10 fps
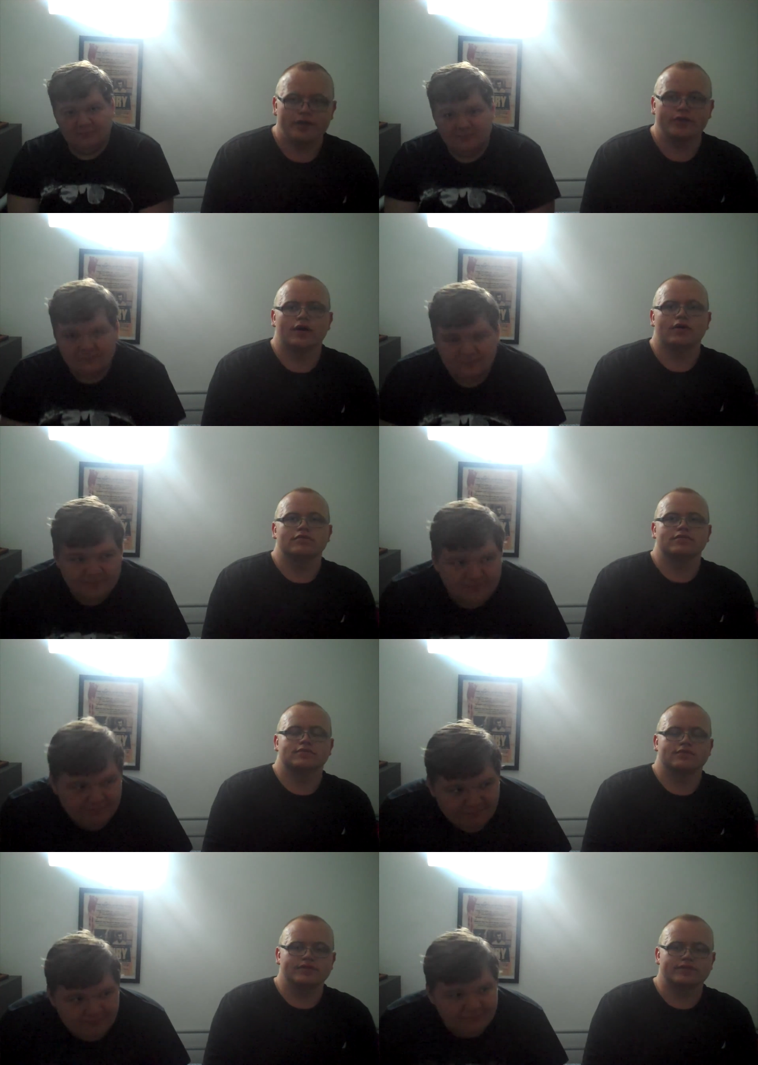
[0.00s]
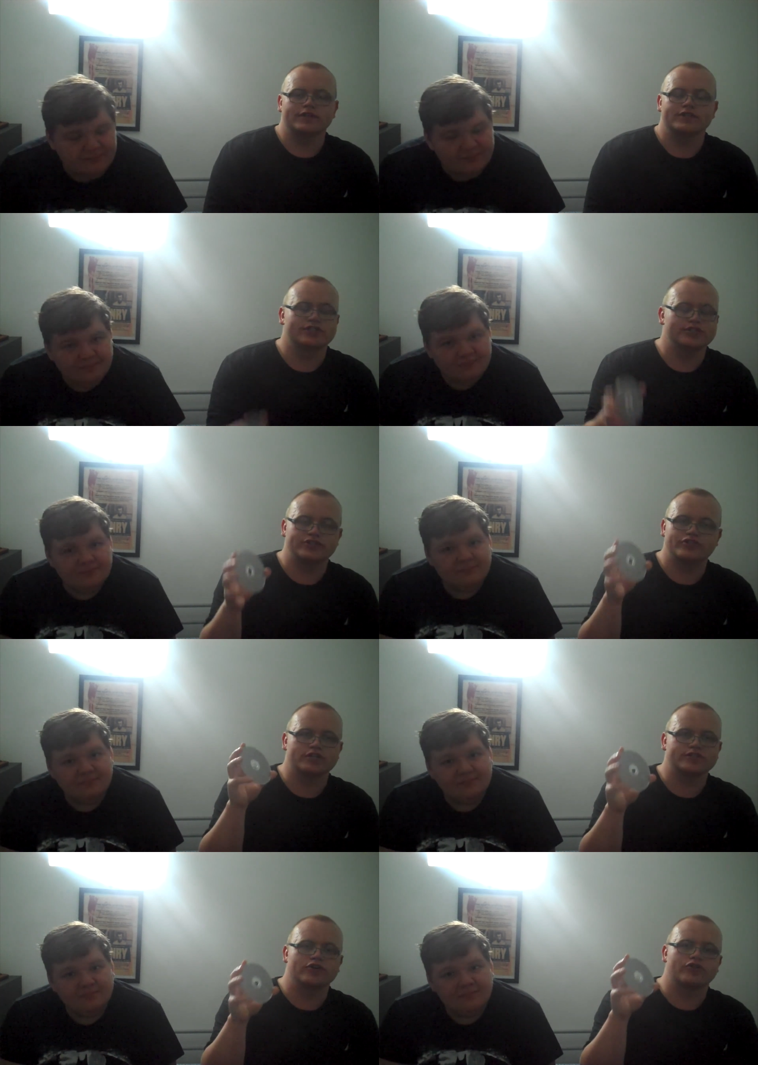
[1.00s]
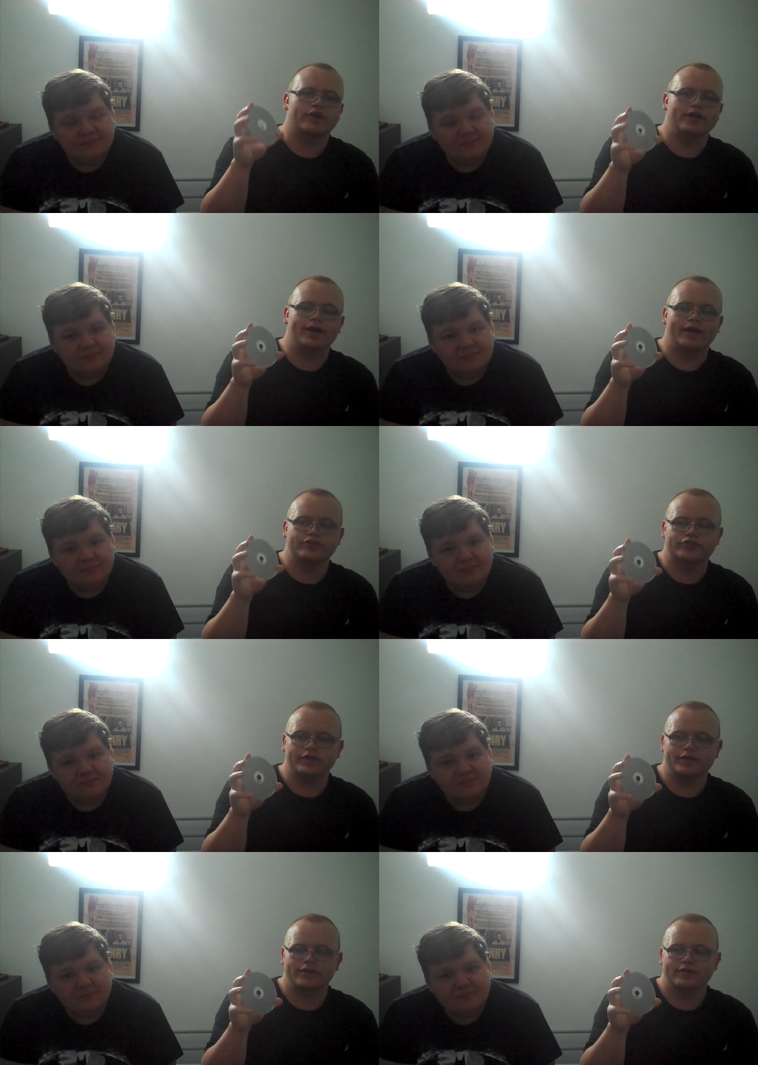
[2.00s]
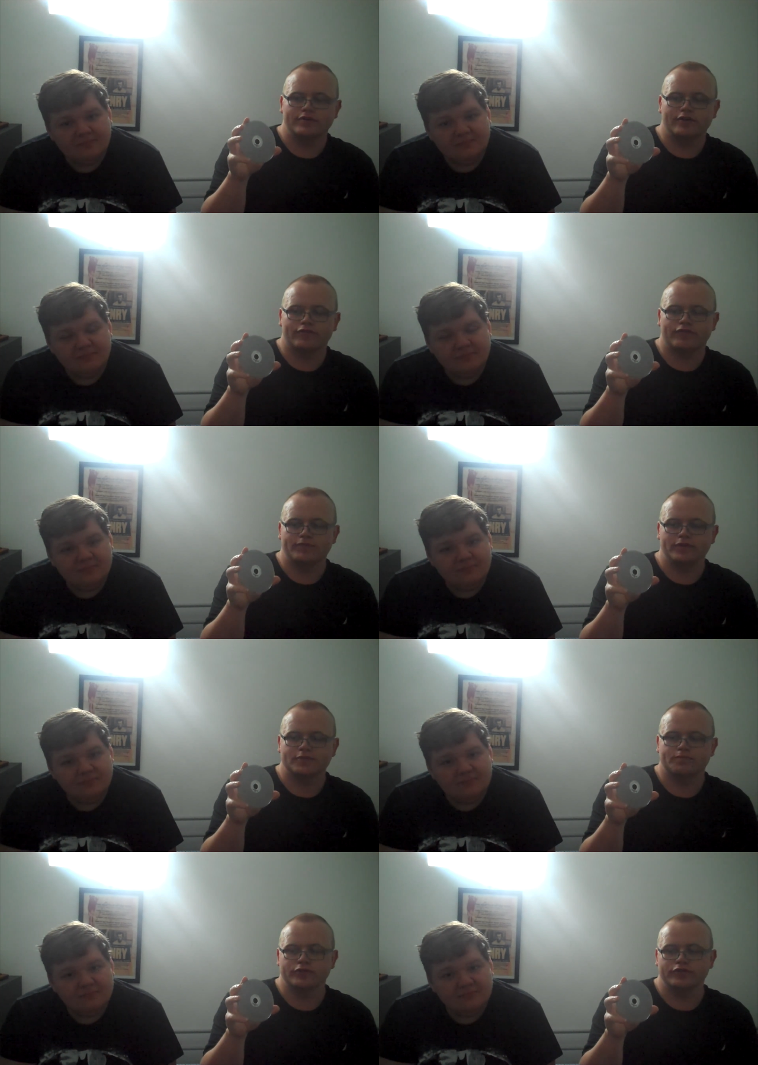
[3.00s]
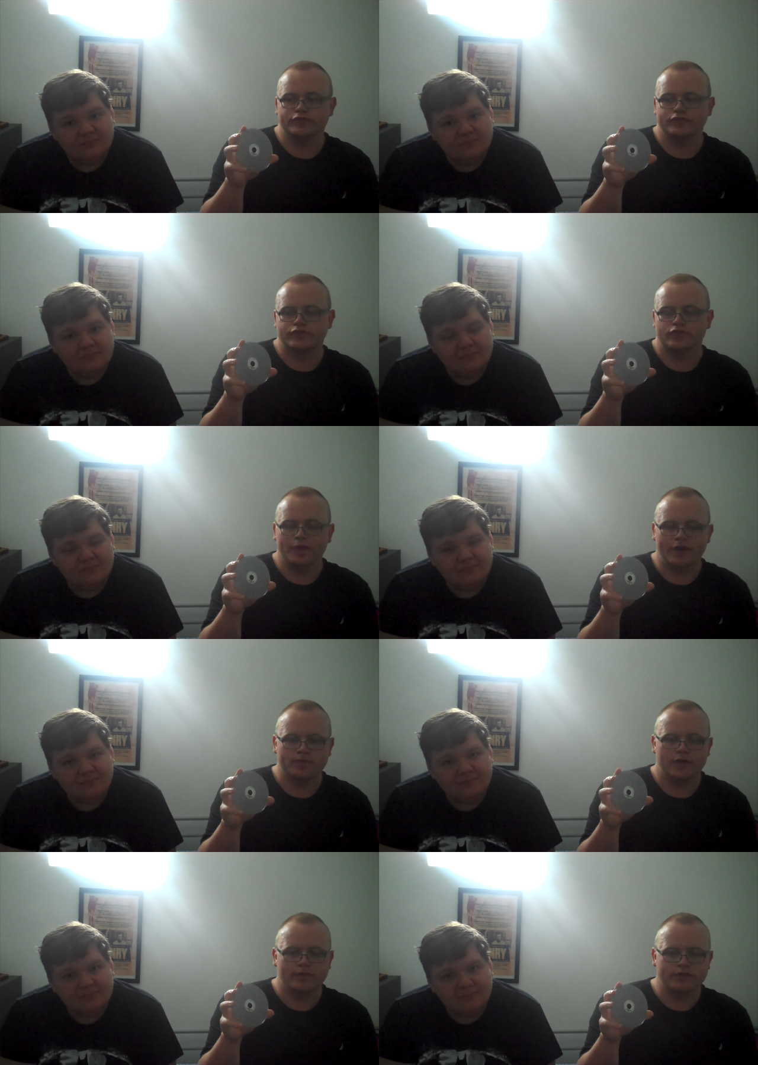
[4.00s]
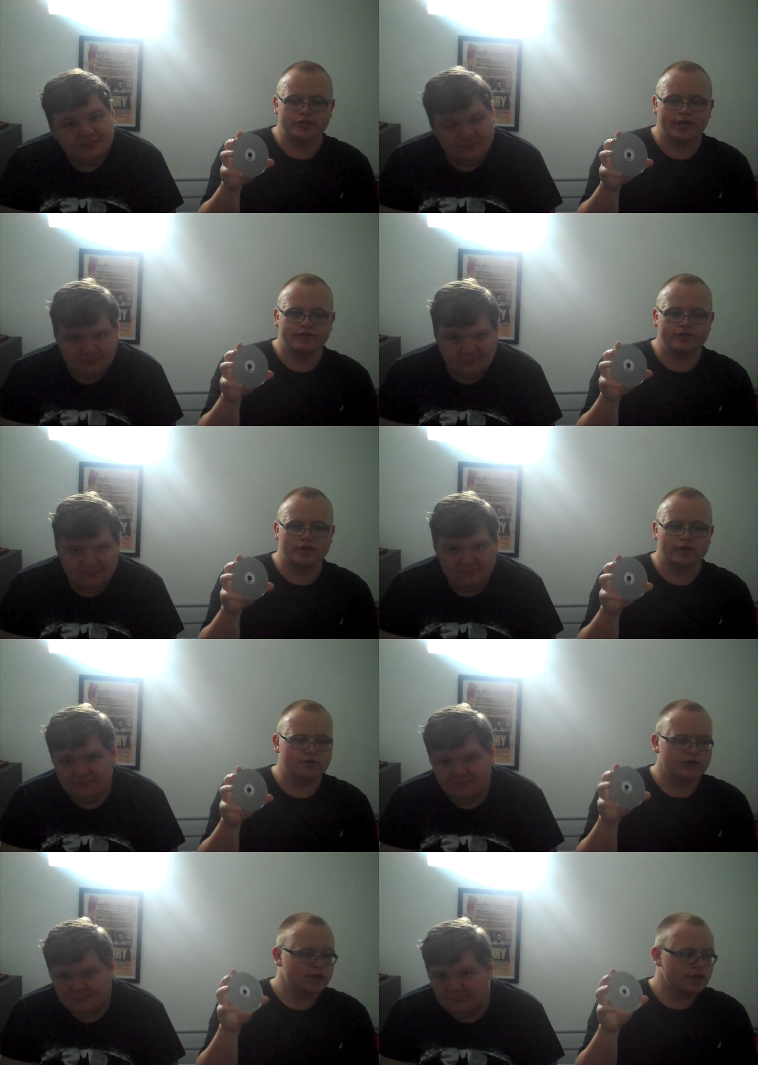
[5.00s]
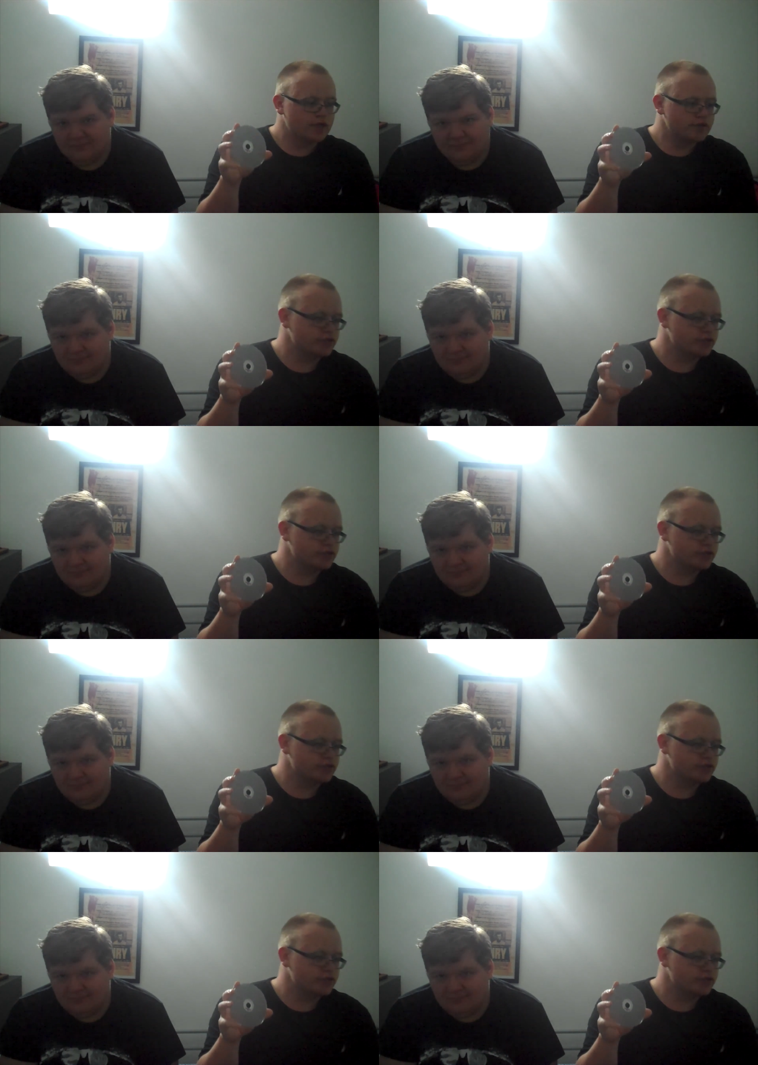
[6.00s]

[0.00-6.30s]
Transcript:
Speaker 1: you know, this is just a great entry, you know, from these producers who made Blair Witch, and you know, the